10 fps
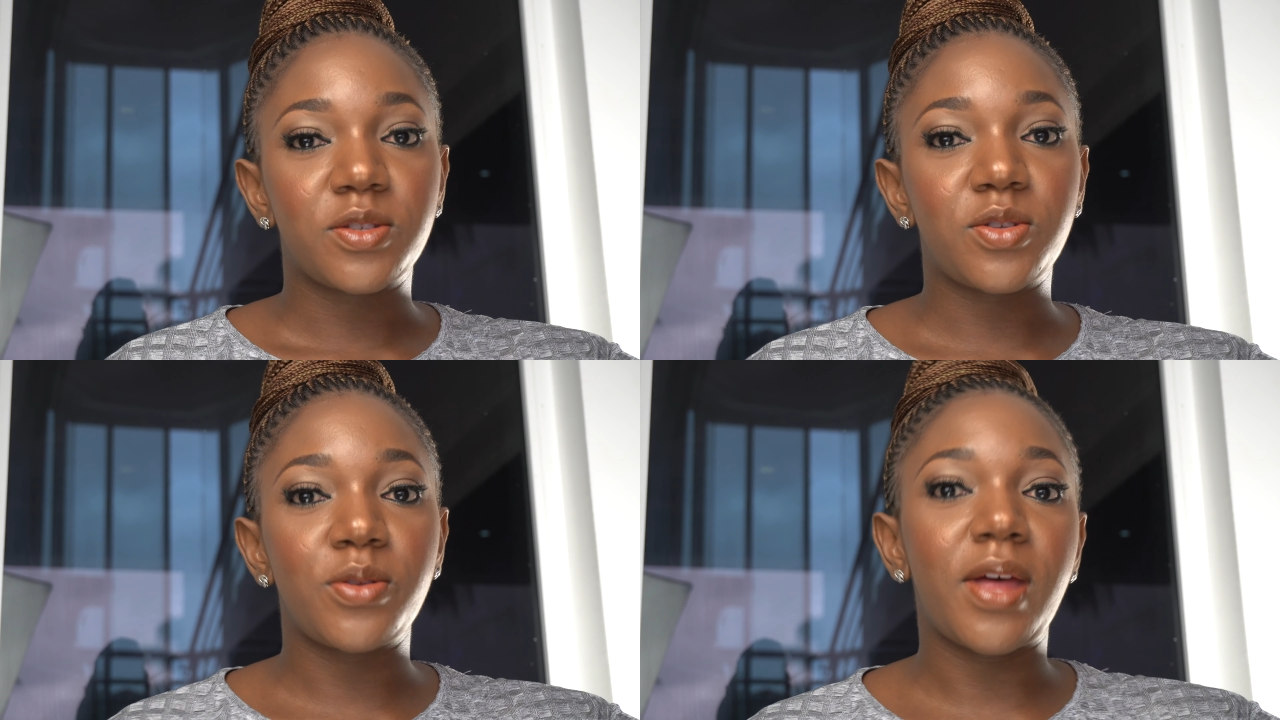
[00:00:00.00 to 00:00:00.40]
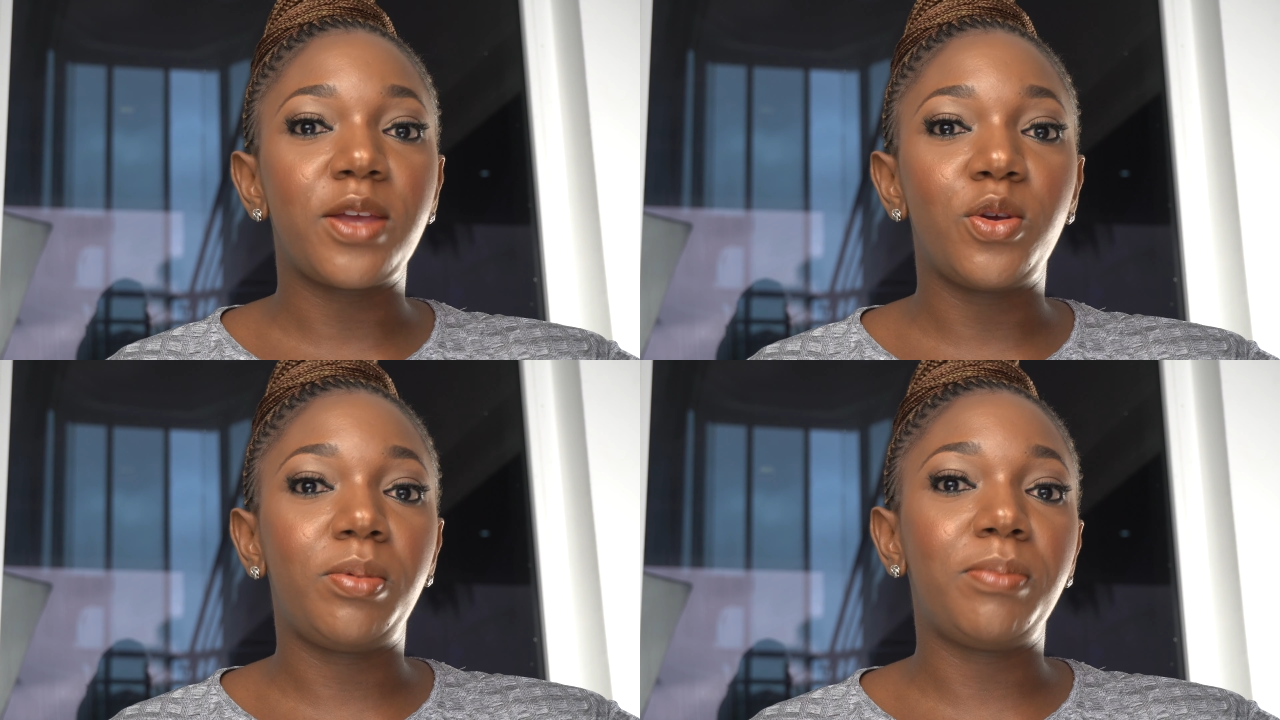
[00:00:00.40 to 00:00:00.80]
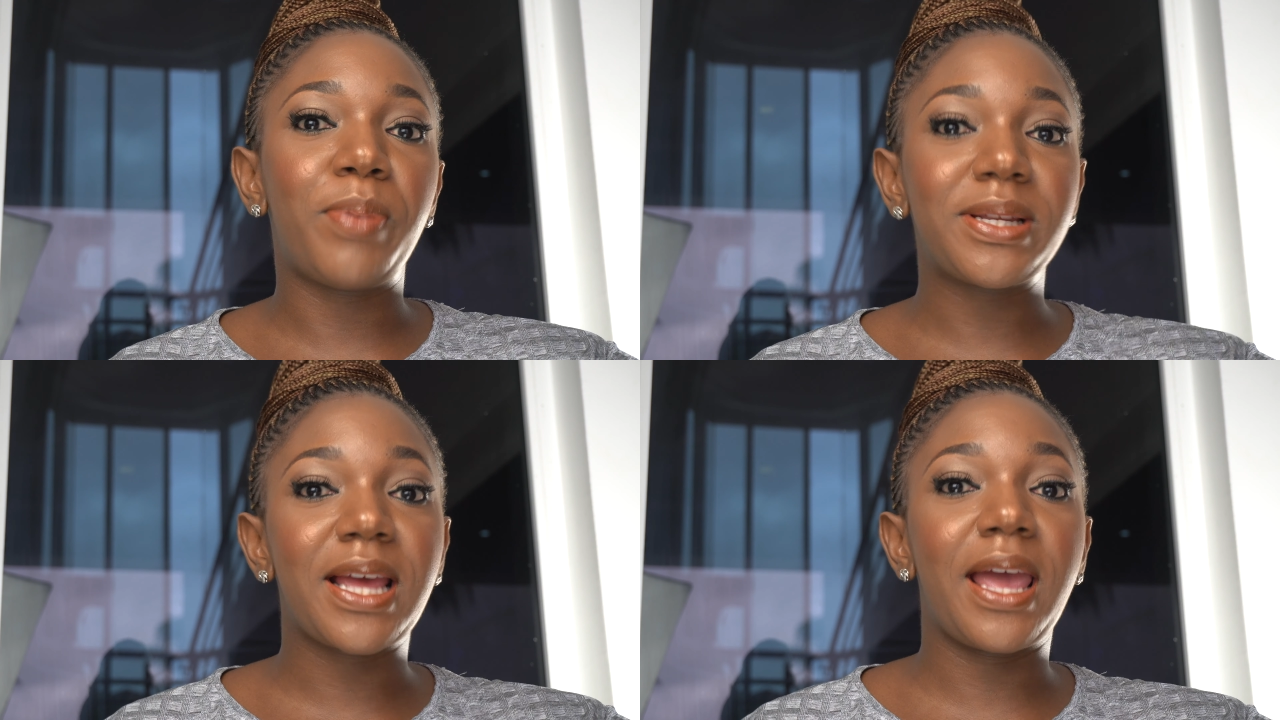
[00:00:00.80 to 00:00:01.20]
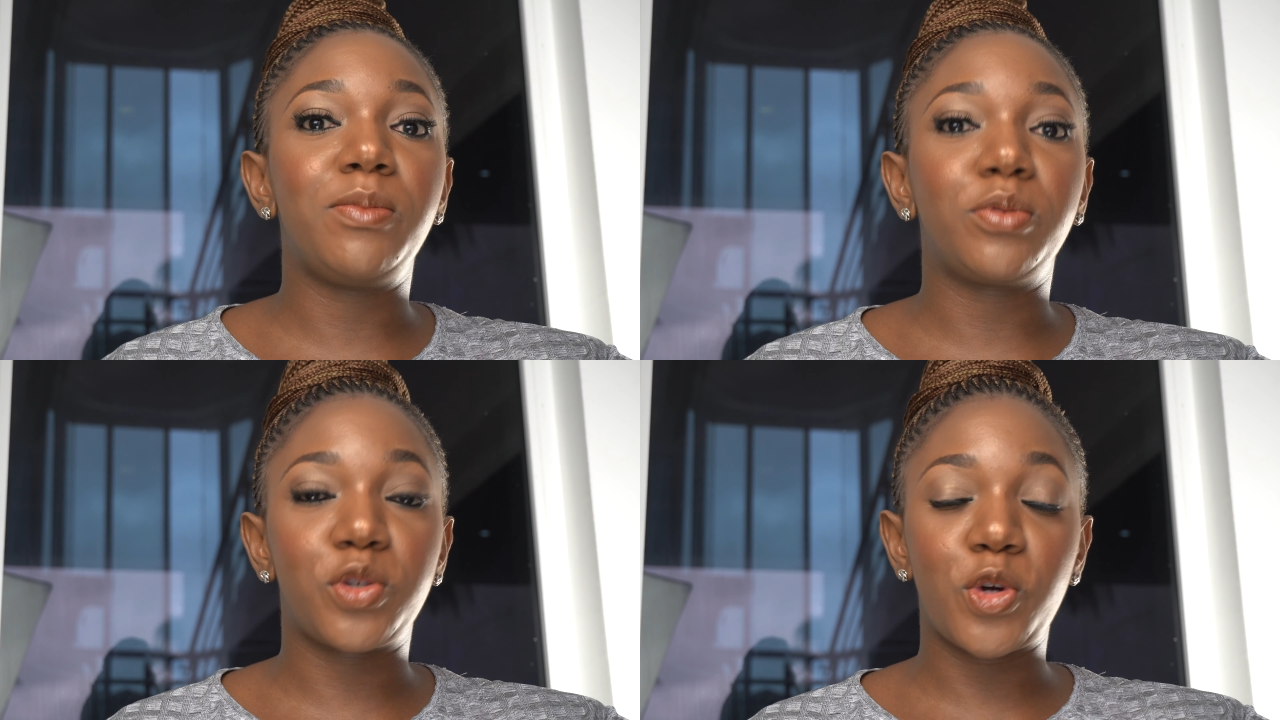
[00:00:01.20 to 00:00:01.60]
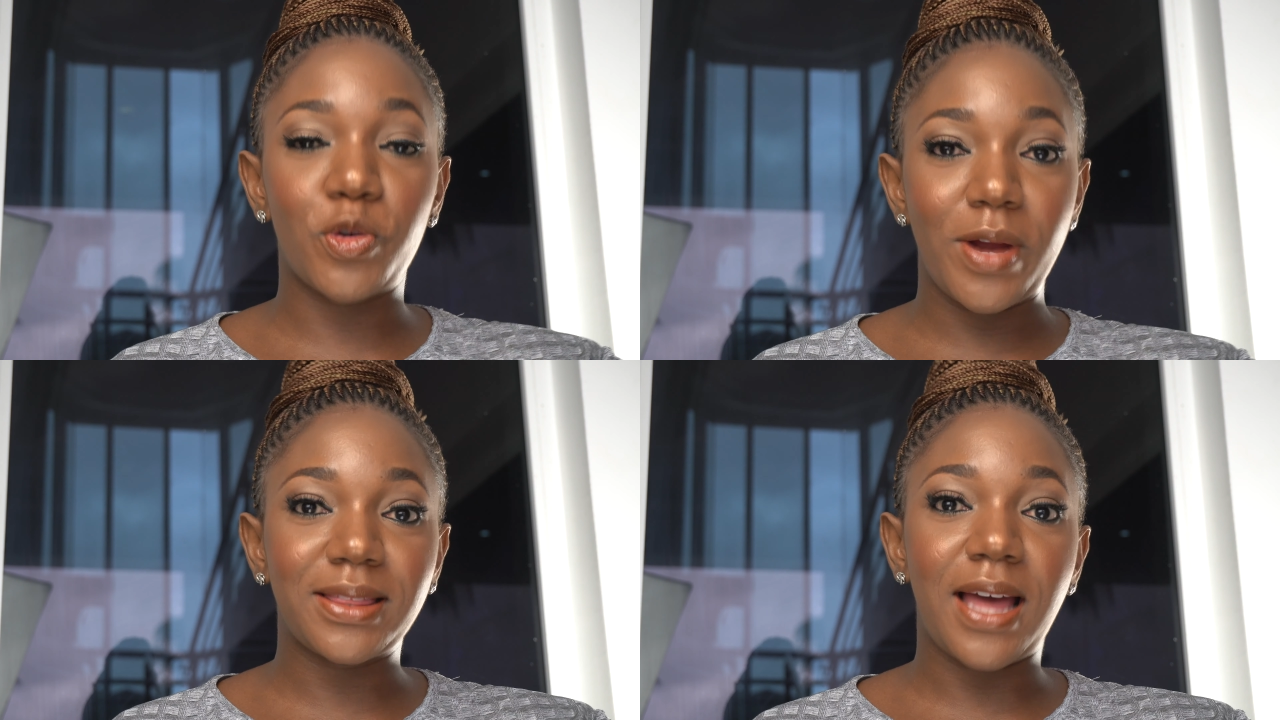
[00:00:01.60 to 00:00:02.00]
so that you'll be better able to
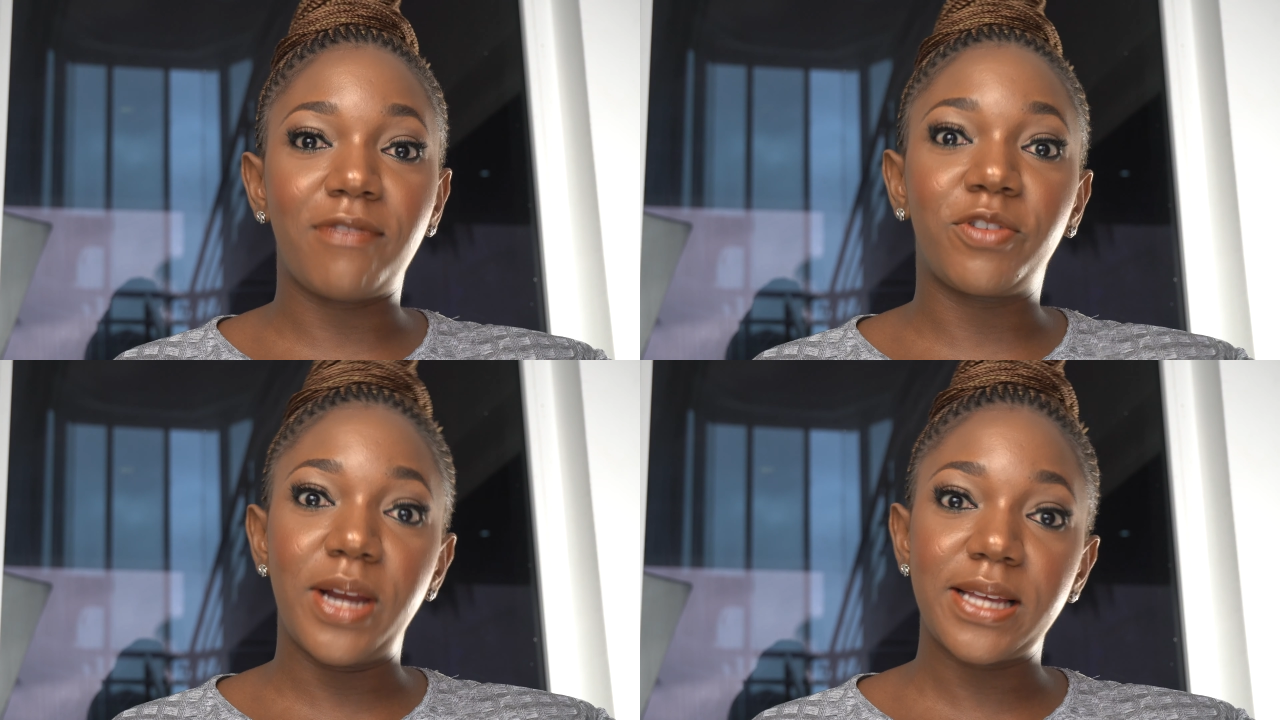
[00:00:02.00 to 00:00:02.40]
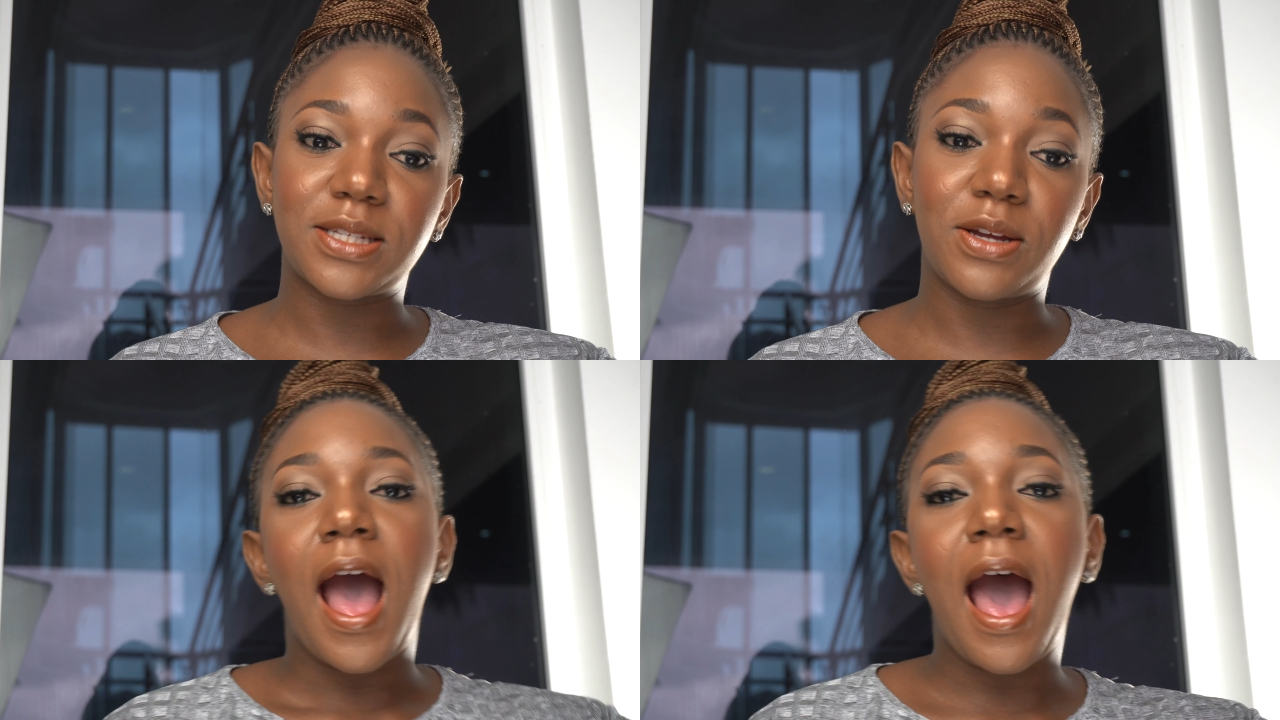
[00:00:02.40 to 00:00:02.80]
correct that for next time.